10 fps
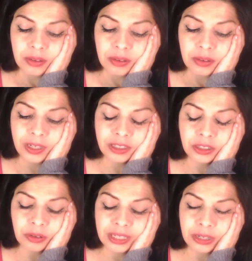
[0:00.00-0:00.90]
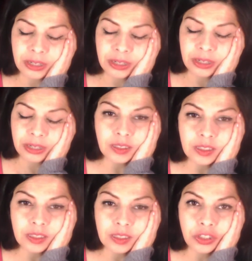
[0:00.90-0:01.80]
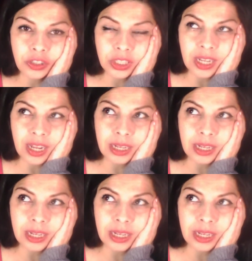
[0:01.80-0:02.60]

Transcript: Venus going direct. This is your time.